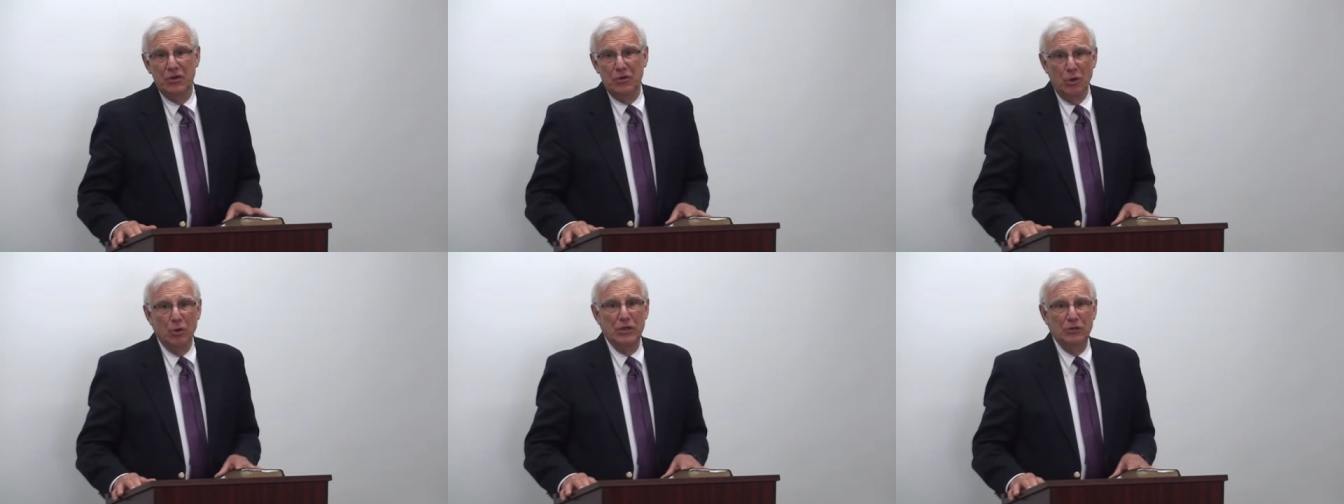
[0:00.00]
in
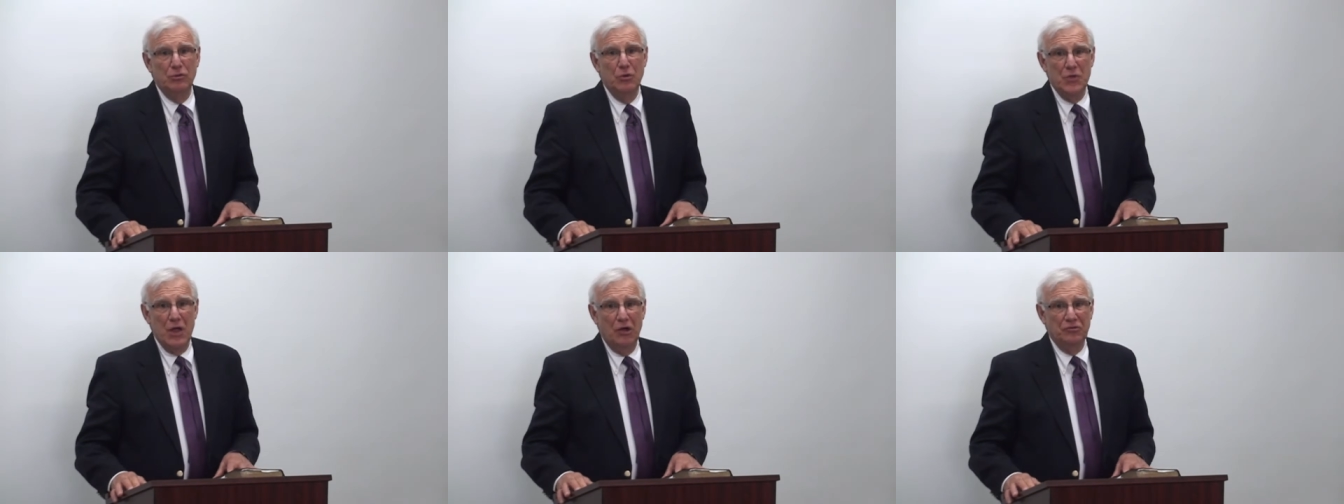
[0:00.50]
early
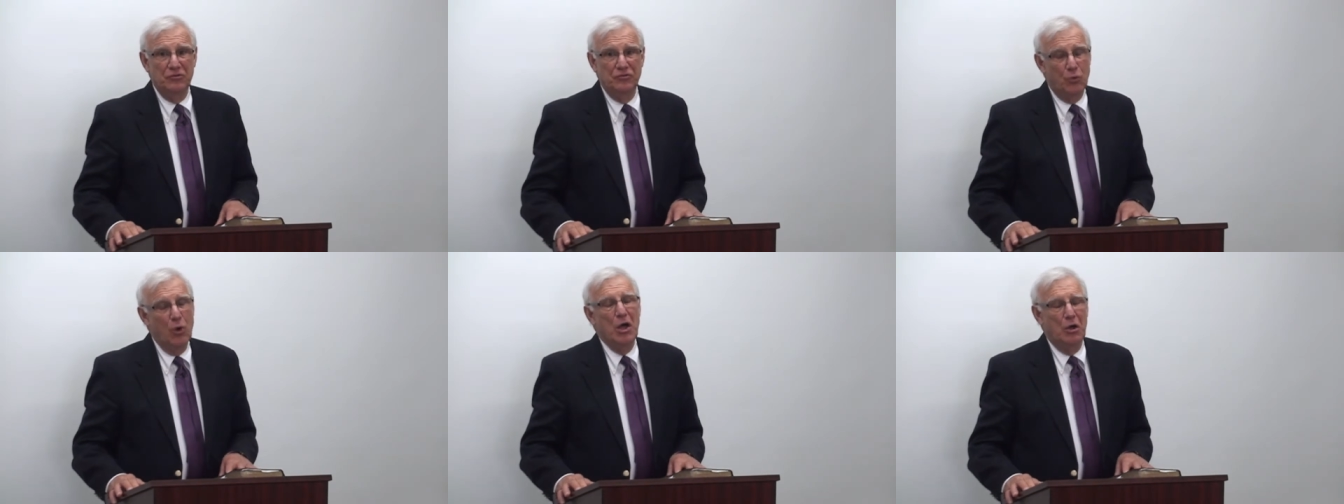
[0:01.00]

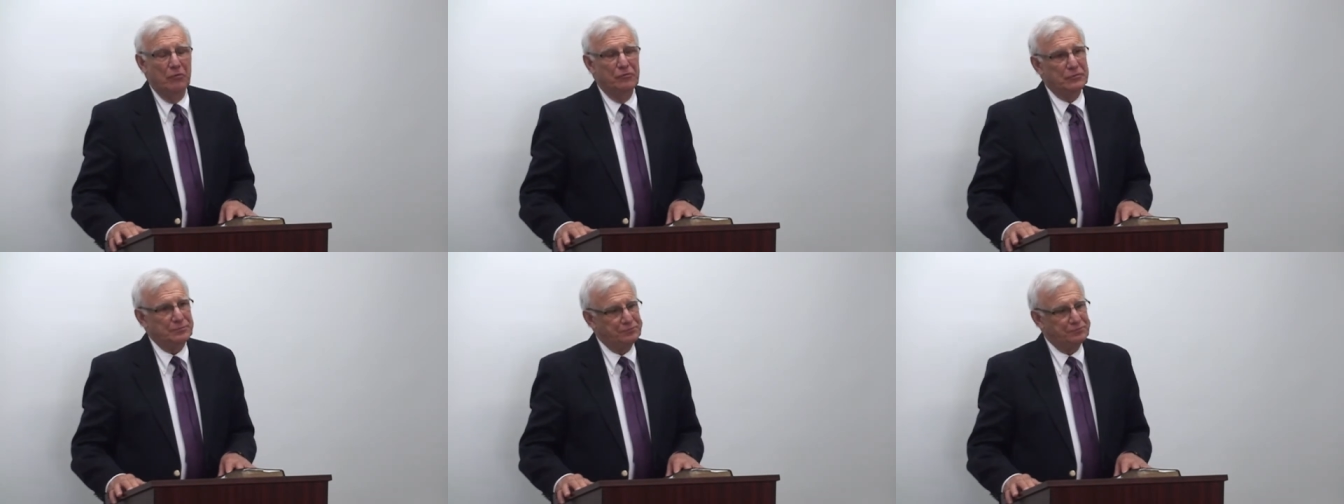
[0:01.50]
2012.